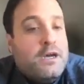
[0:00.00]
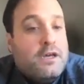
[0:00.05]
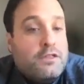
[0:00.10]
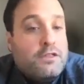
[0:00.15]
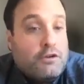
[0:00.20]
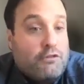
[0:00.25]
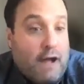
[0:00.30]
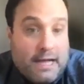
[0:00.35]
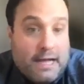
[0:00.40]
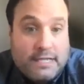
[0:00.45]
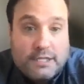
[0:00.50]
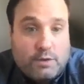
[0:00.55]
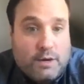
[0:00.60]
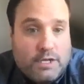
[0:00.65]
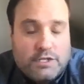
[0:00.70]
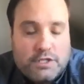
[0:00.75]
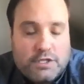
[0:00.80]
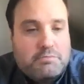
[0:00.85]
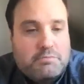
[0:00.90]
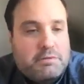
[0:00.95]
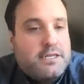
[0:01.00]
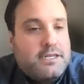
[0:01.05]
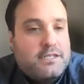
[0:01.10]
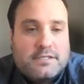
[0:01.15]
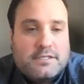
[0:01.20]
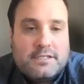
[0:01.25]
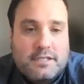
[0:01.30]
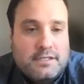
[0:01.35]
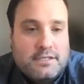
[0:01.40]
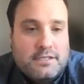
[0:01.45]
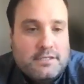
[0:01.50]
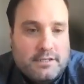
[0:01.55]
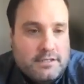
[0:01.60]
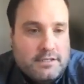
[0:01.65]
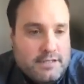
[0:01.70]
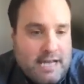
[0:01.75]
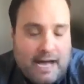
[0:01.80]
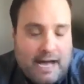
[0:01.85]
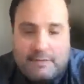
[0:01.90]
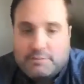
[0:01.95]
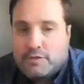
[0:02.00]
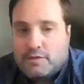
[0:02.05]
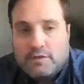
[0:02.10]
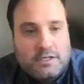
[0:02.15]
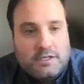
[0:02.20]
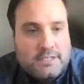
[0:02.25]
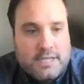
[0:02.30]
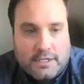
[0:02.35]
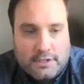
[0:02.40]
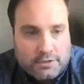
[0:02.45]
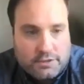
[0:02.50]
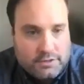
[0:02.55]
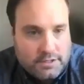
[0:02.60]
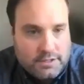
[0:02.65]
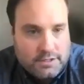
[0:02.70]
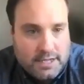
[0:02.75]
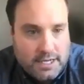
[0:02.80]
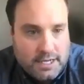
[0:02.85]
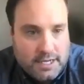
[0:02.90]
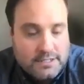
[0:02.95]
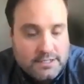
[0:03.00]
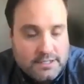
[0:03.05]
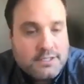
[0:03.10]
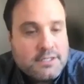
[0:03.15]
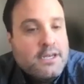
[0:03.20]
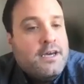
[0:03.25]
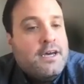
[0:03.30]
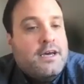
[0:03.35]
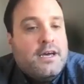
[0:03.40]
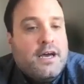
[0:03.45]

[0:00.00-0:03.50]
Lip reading: The graduation piece is absolutely central to this.